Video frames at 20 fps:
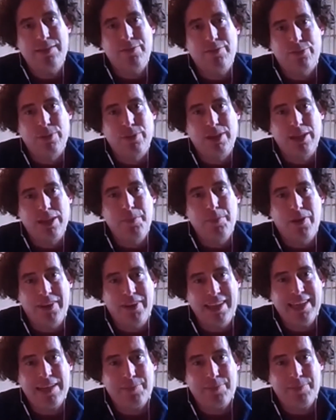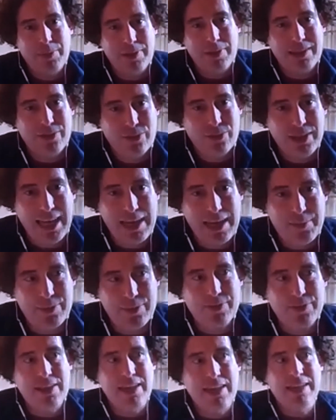free up money, get people into the habit
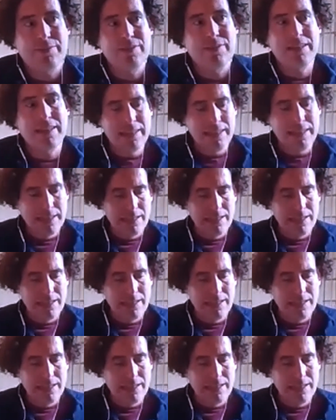of saving.